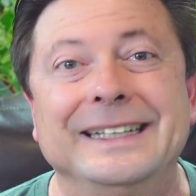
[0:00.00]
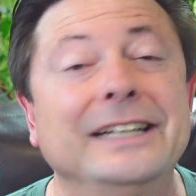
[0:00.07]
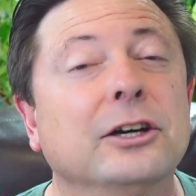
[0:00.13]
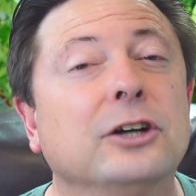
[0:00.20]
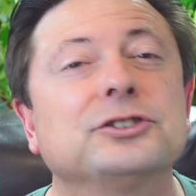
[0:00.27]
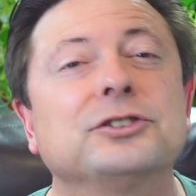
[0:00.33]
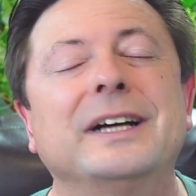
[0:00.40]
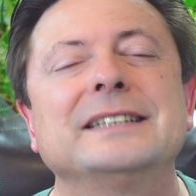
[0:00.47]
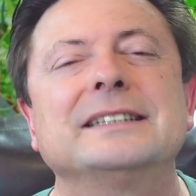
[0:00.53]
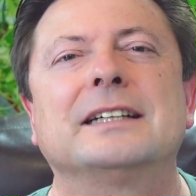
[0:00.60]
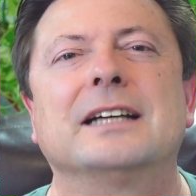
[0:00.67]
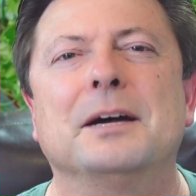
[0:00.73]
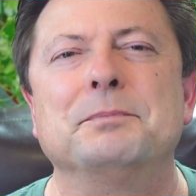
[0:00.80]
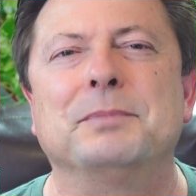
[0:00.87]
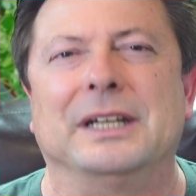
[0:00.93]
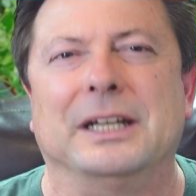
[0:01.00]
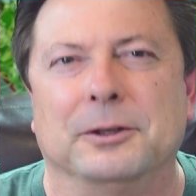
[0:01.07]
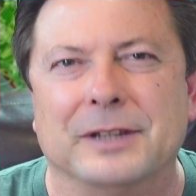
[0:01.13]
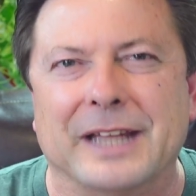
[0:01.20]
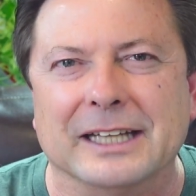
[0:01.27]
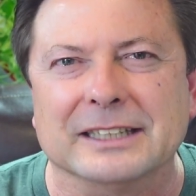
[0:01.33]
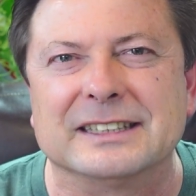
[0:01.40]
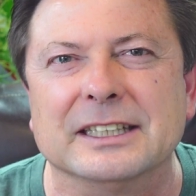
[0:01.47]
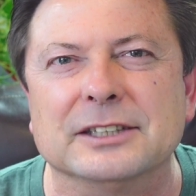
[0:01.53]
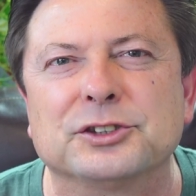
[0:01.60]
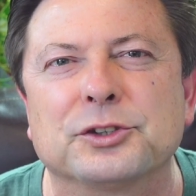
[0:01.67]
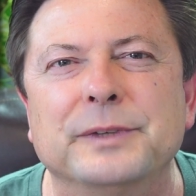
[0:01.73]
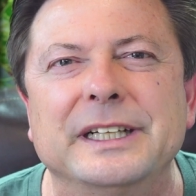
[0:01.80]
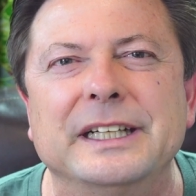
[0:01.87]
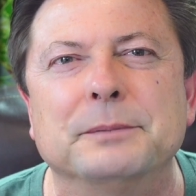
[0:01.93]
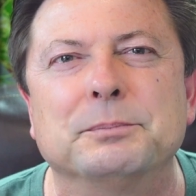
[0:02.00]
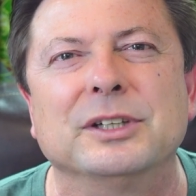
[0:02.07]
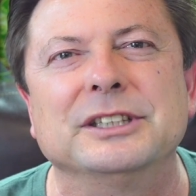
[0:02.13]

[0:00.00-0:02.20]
He also has a company that sells 3D